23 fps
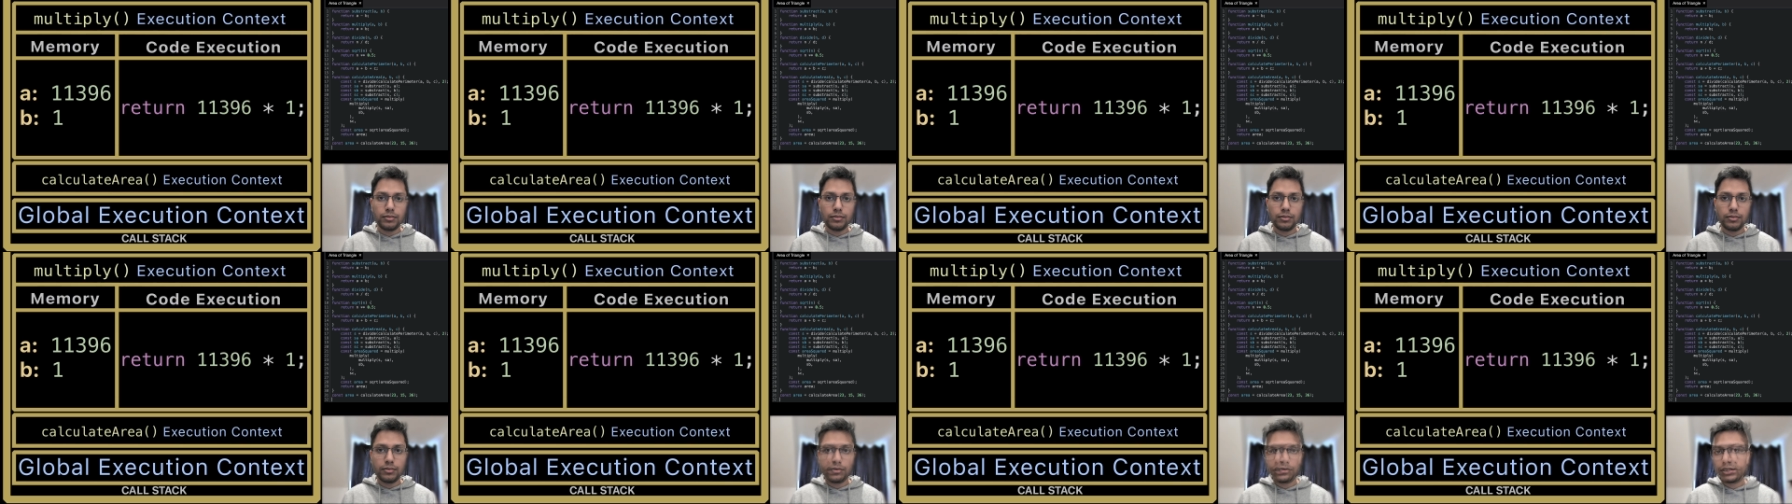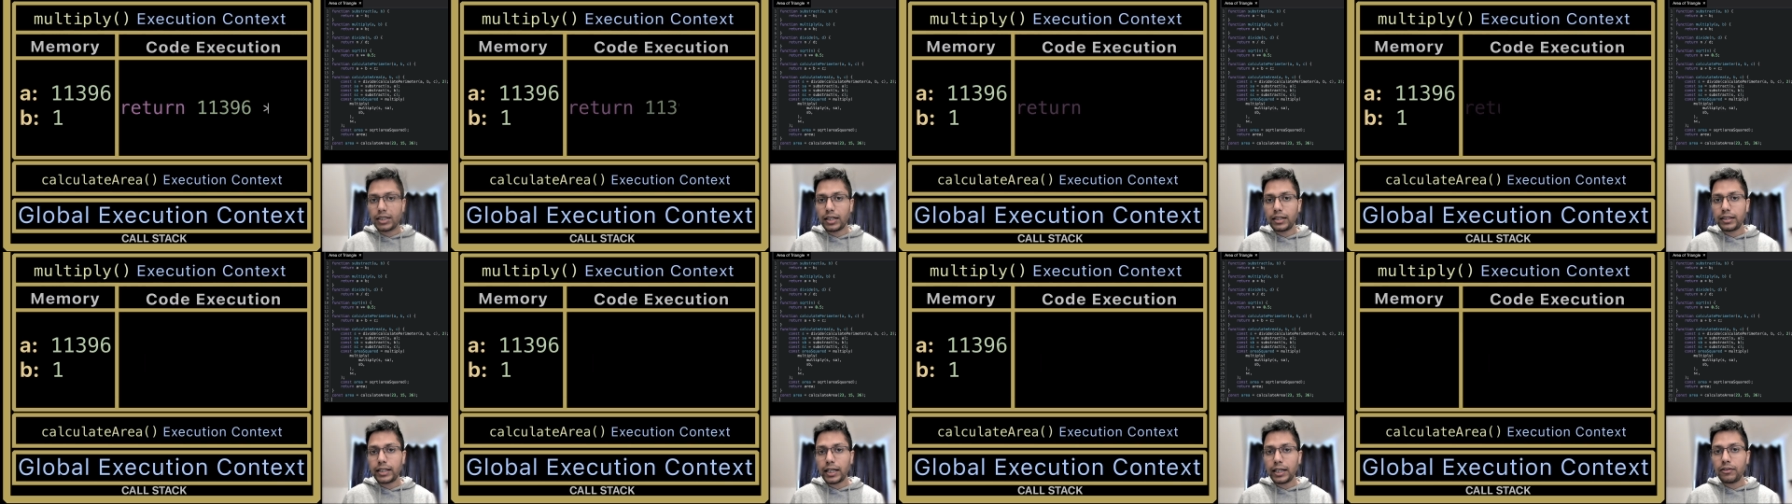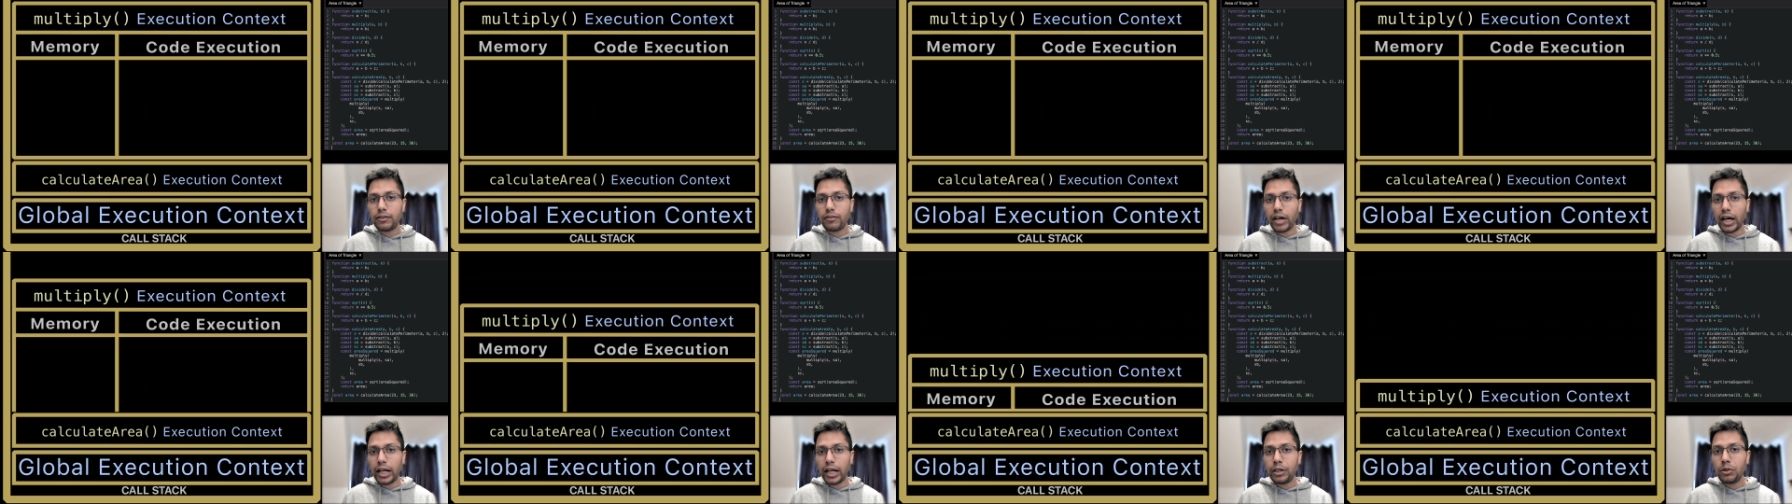The resultant
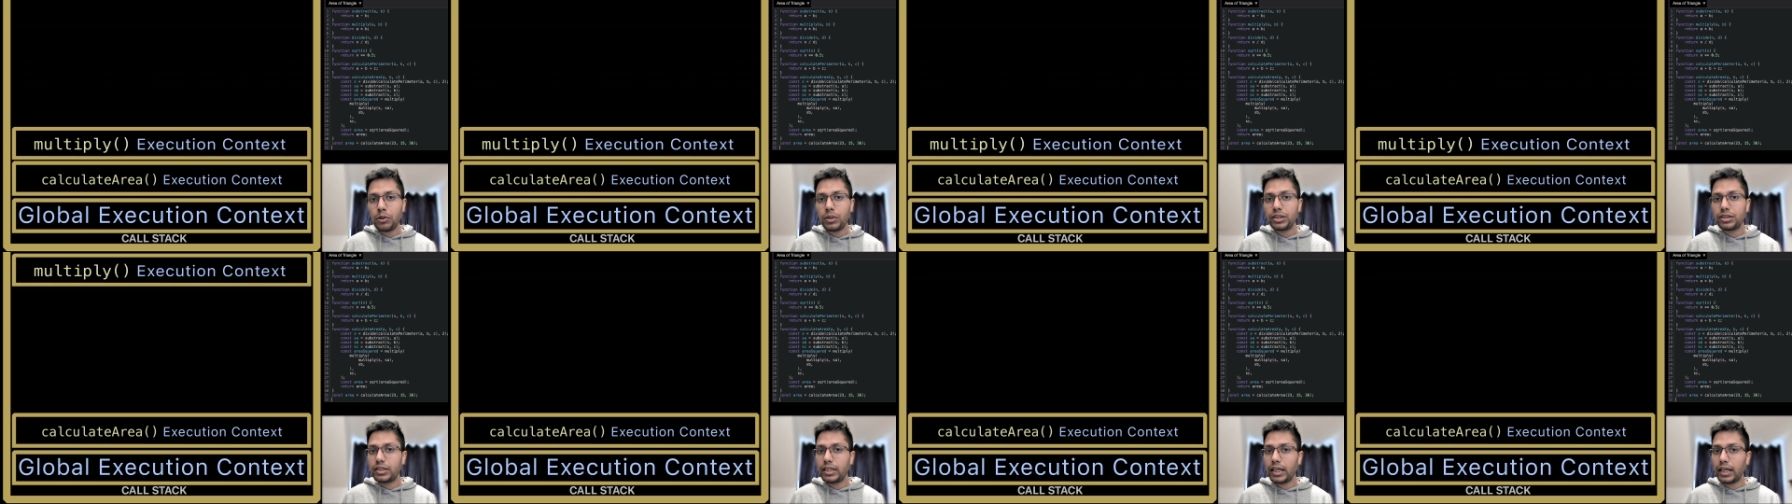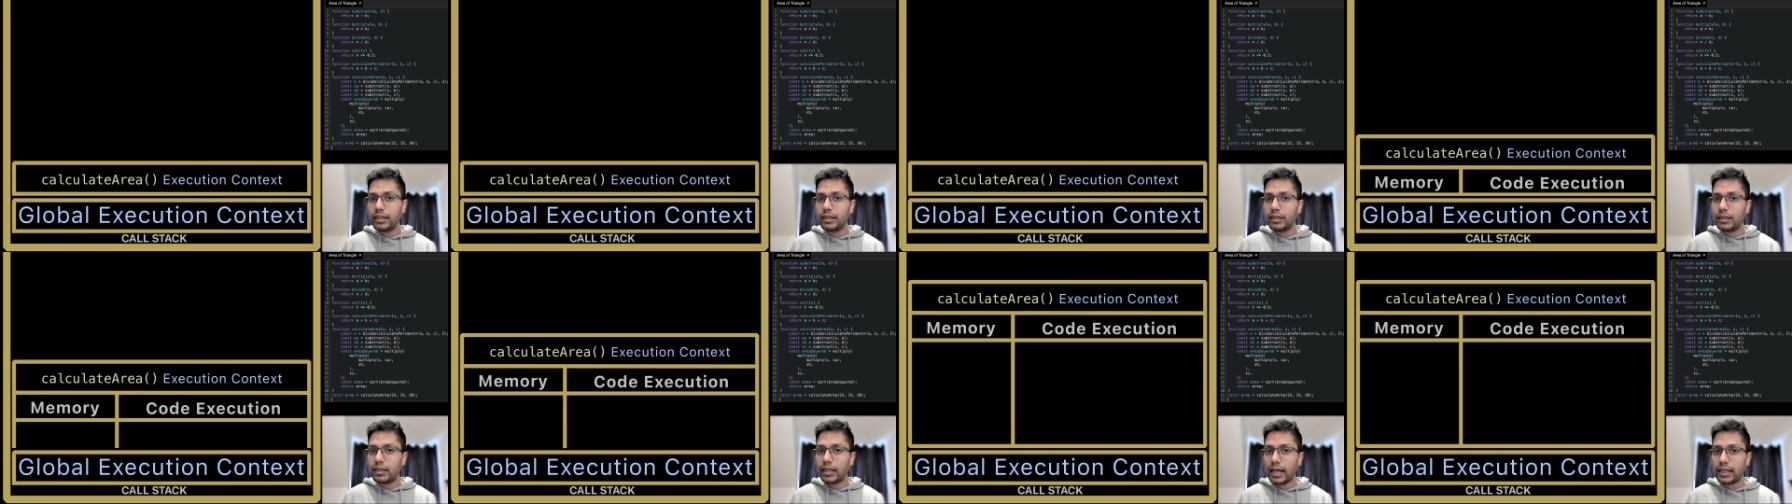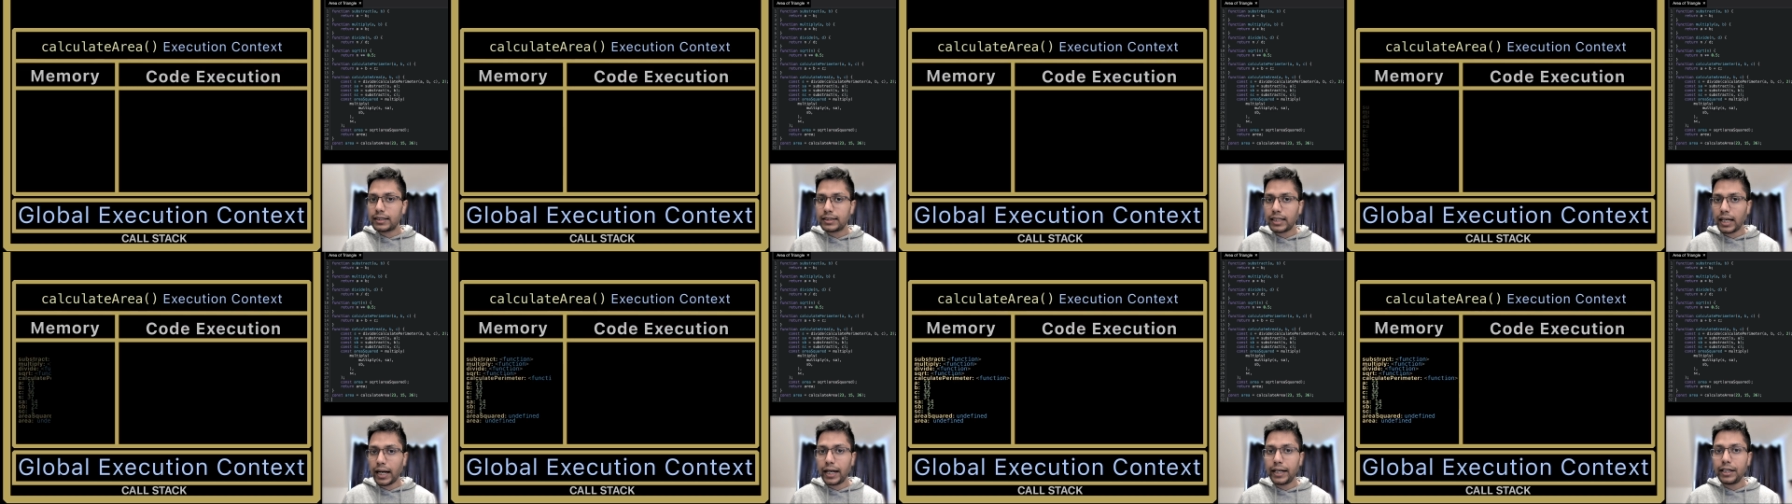value is then
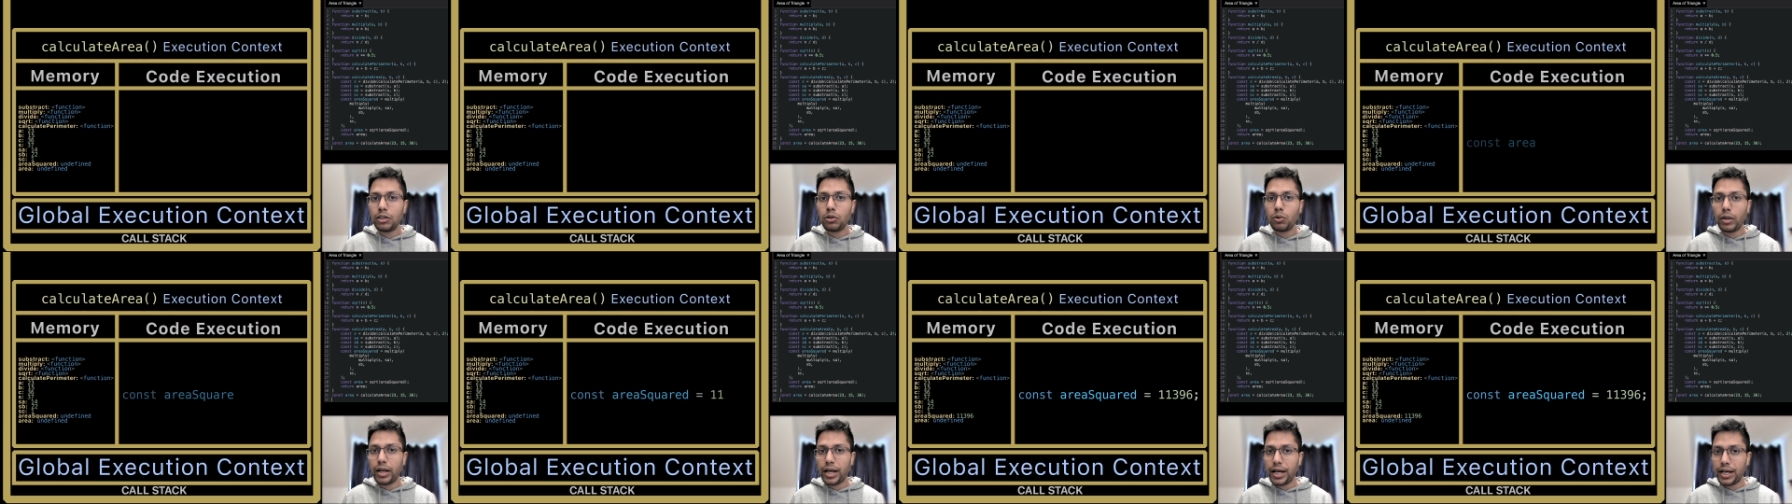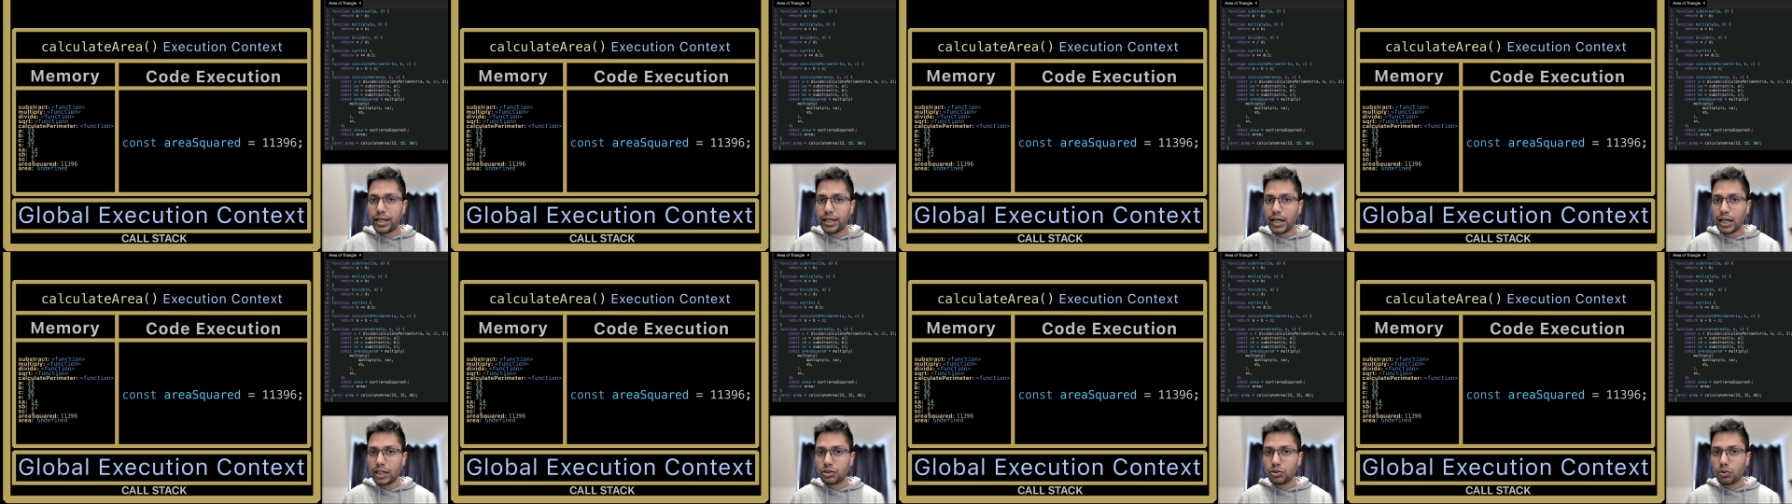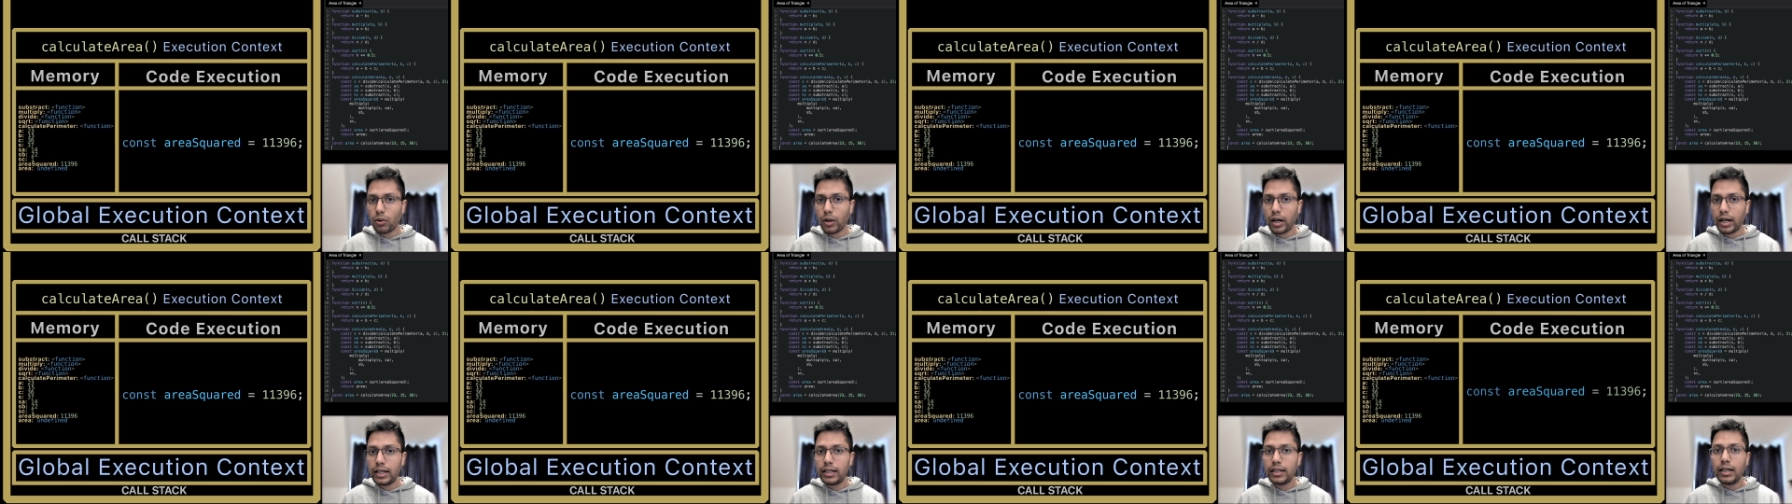assigned to area
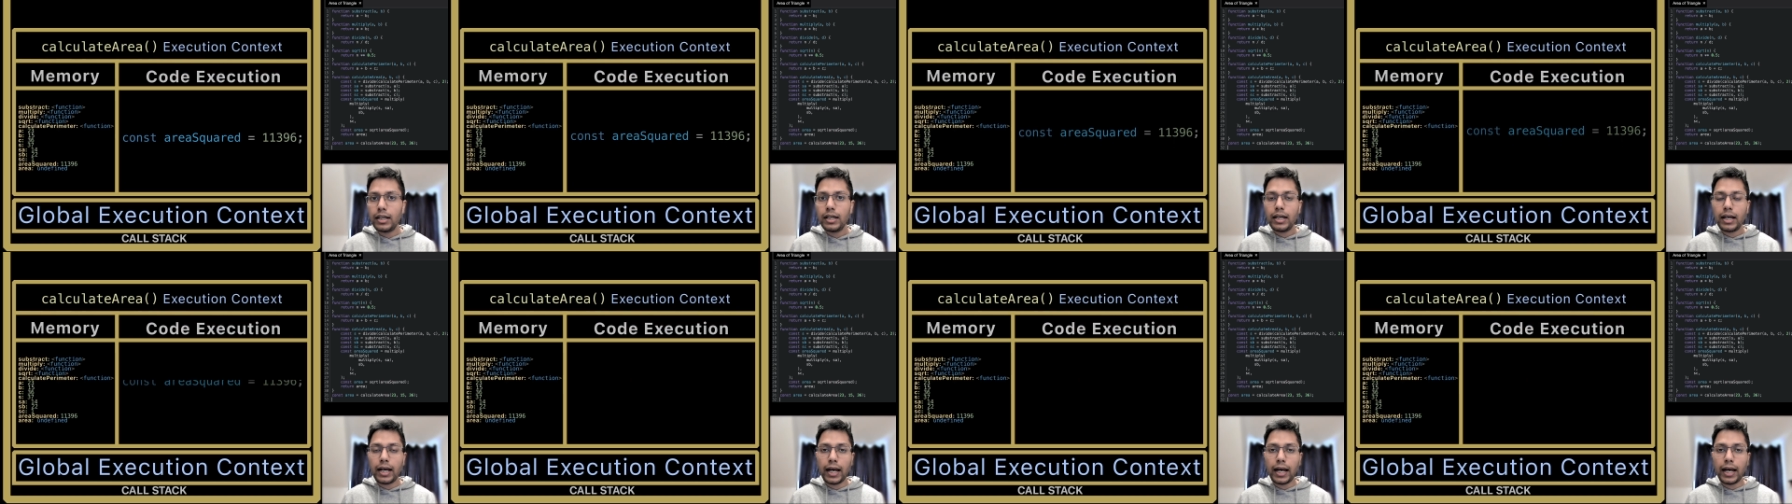squared